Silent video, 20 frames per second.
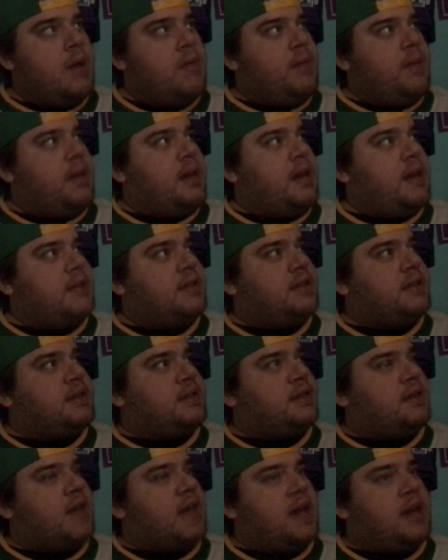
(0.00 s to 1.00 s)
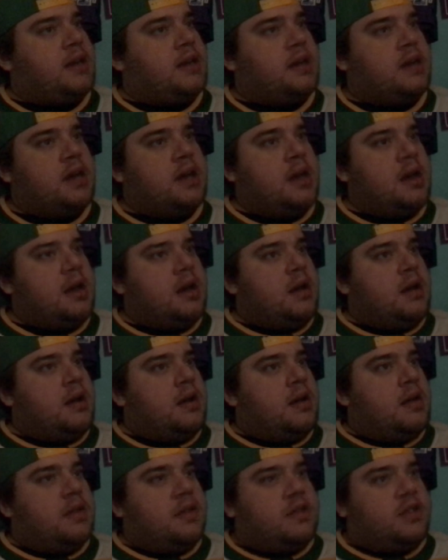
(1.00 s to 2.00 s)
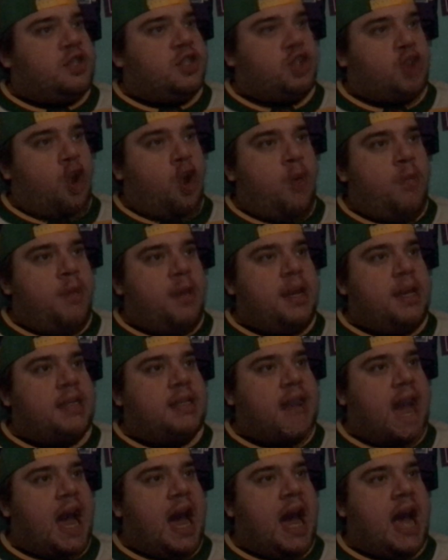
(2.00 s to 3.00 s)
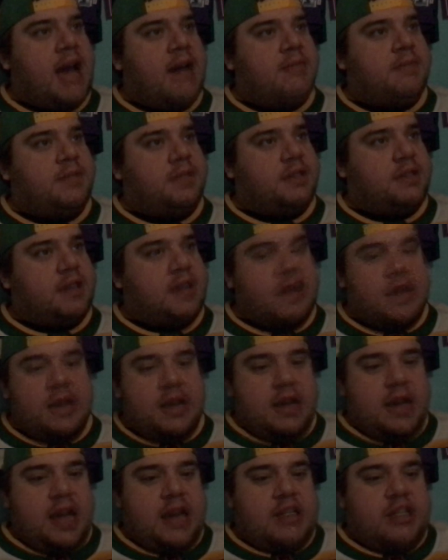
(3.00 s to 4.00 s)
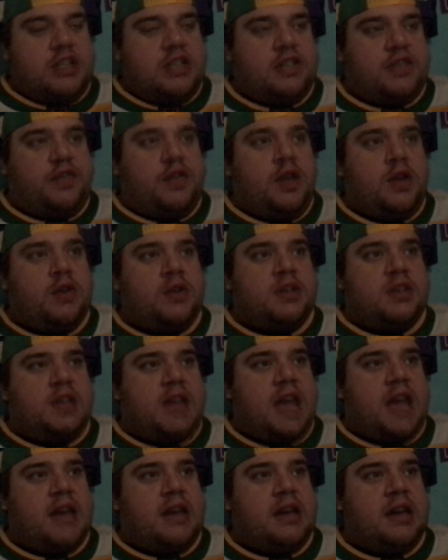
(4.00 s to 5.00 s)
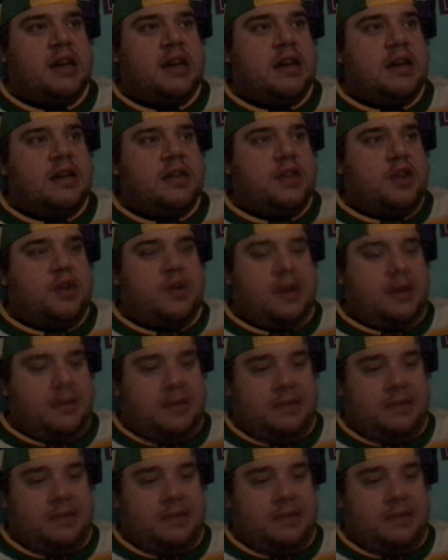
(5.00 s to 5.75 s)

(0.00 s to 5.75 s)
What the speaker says: Because it's like so many times it just feels like they're,